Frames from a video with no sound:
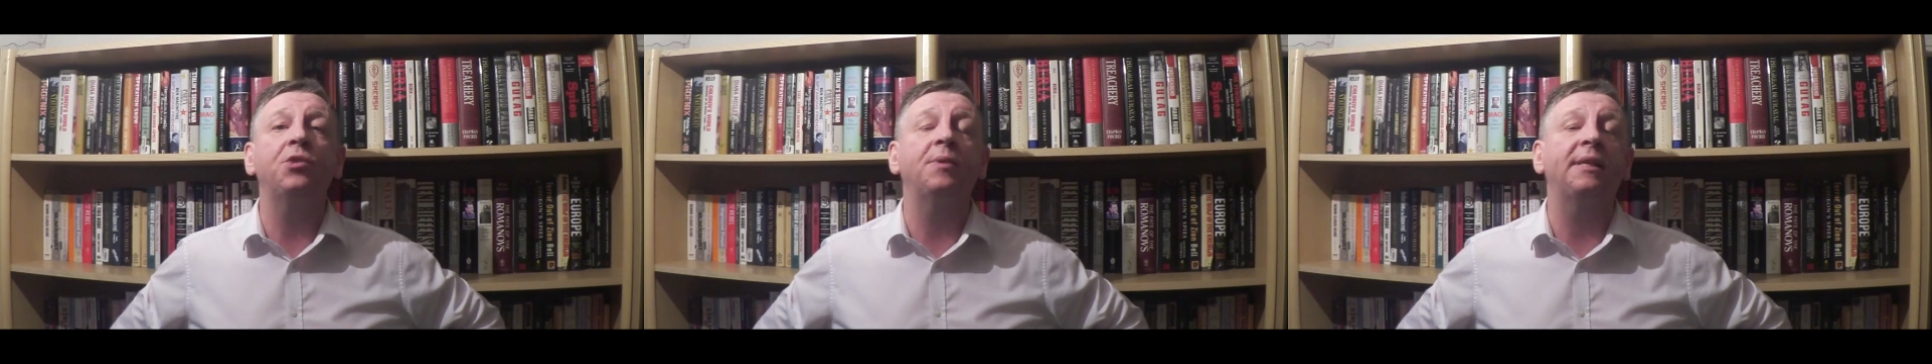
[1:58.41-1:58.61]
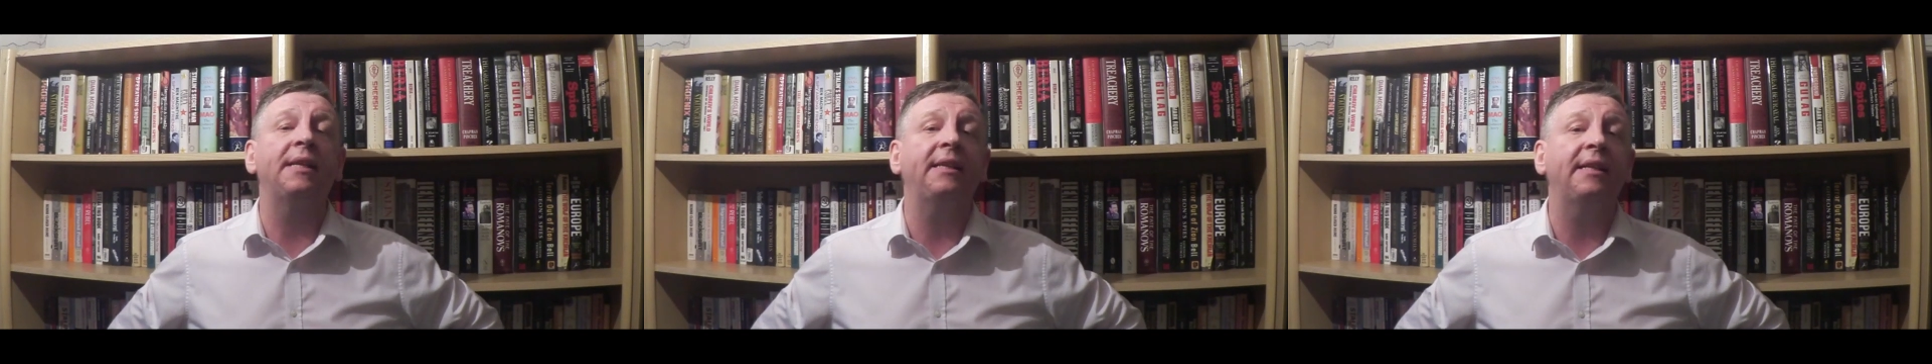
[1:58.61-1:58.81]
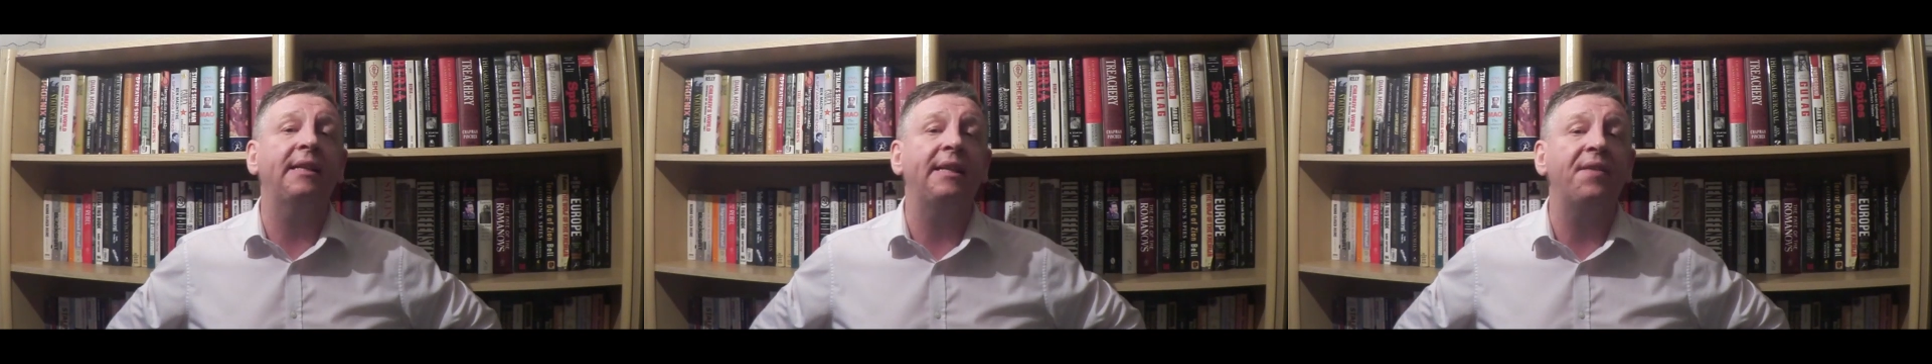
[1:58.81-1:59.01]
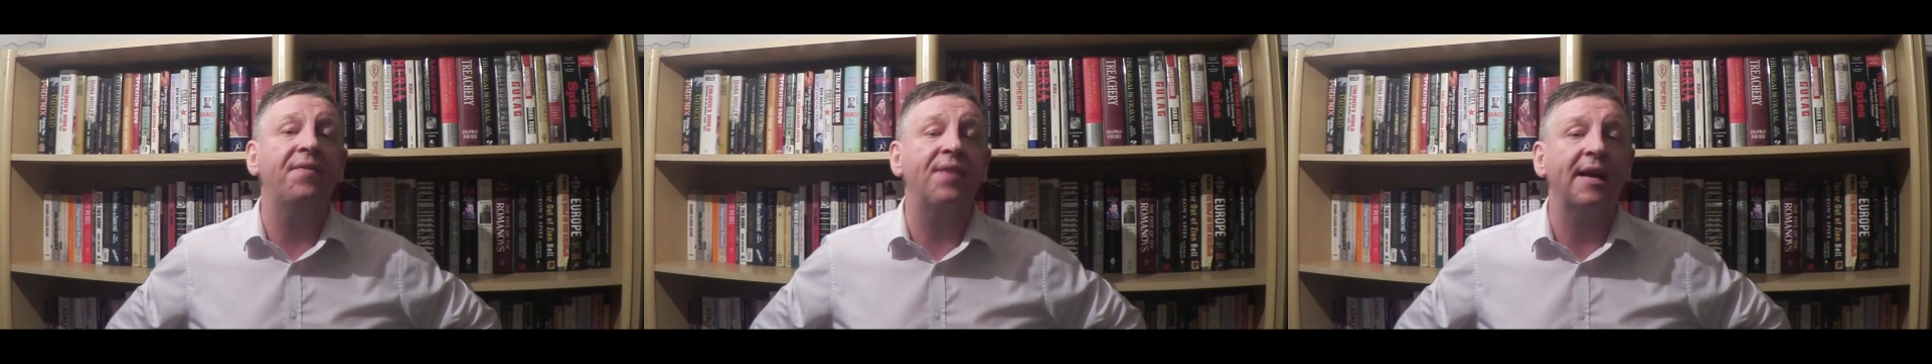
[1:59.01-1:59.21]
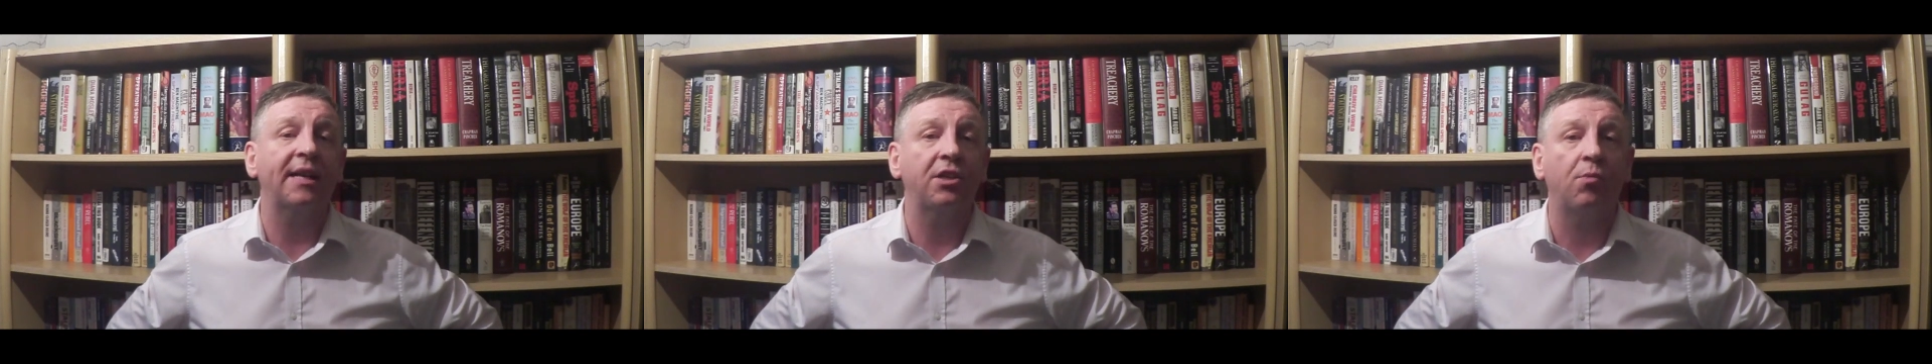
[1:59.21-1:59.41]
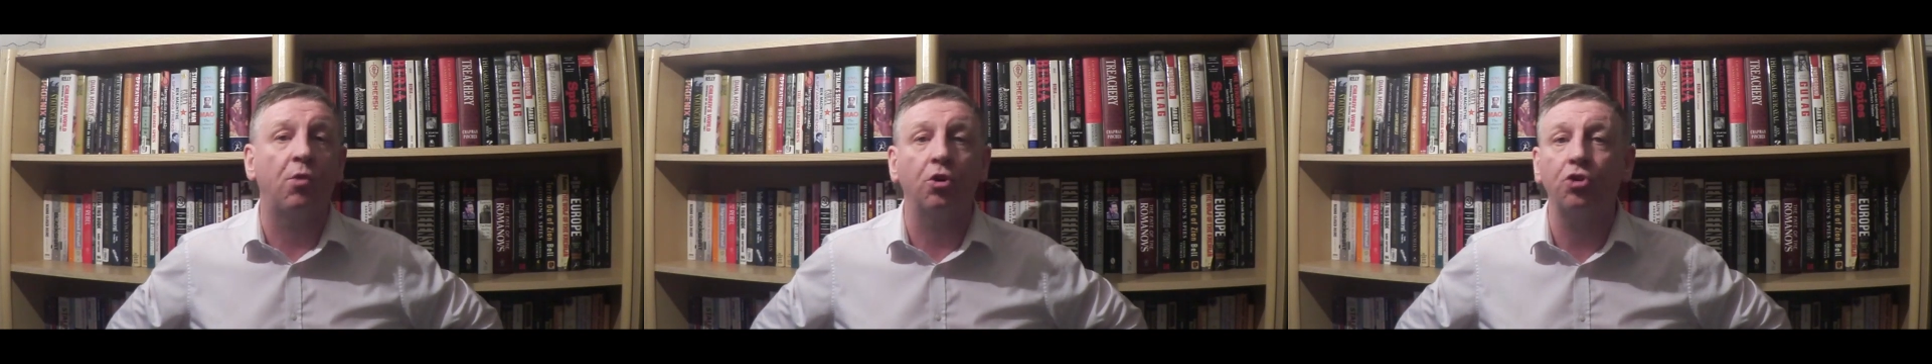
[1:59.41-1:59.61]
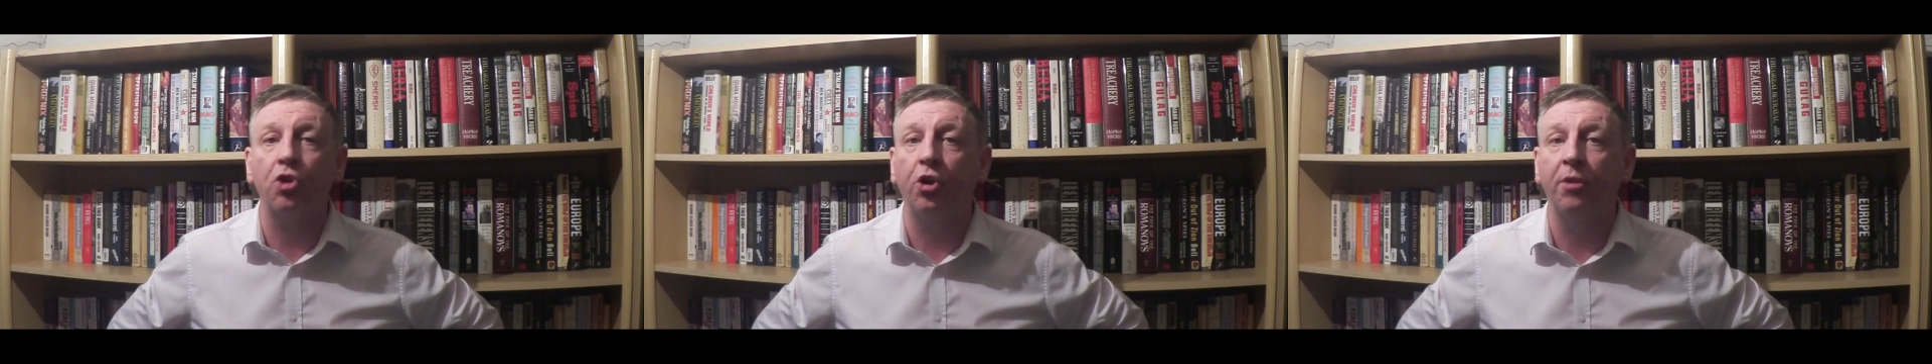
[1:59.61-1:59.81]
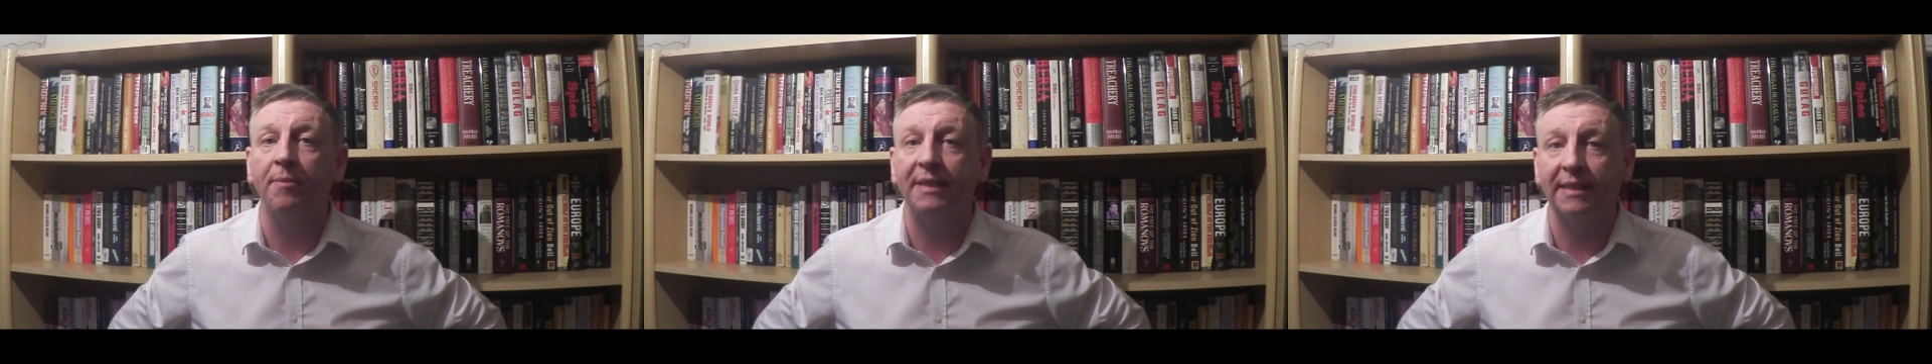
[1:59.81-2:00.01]
within the de facto
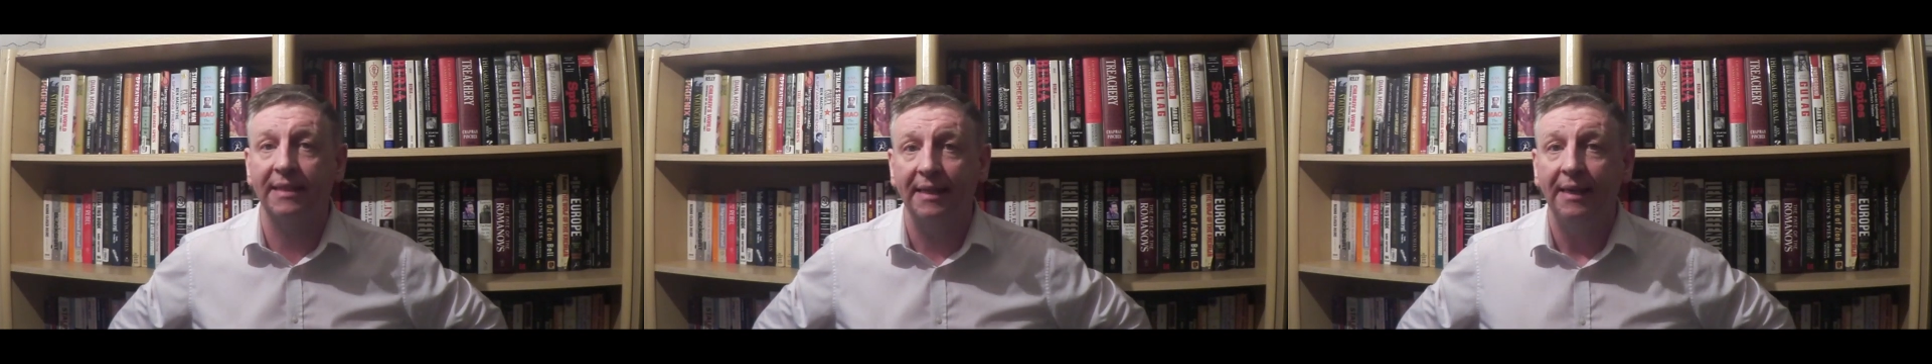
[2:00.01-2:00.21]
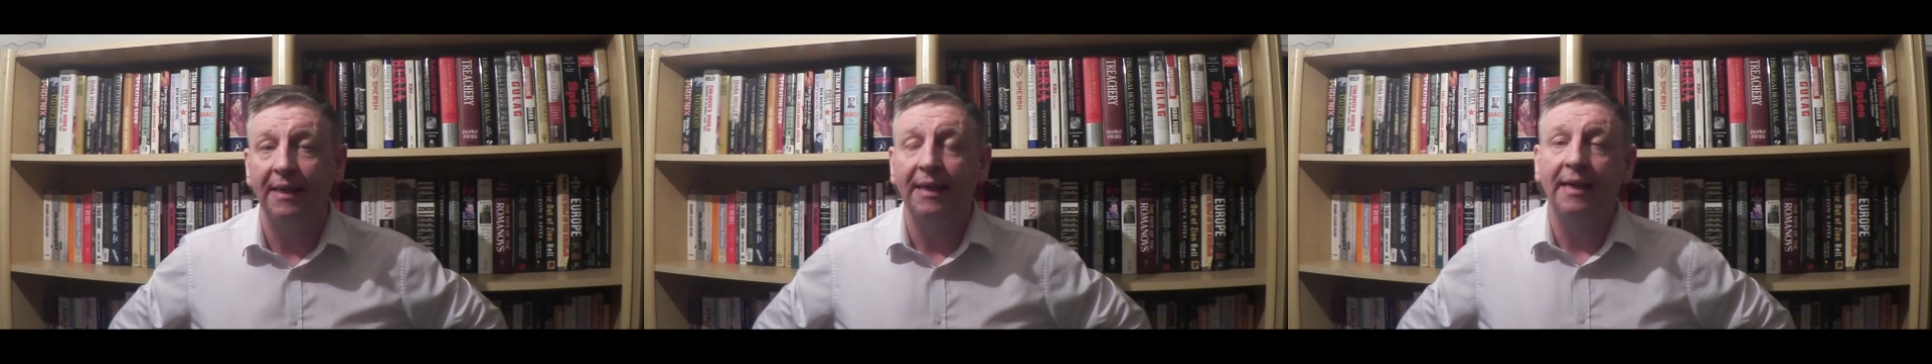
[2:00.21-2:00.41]
autonomous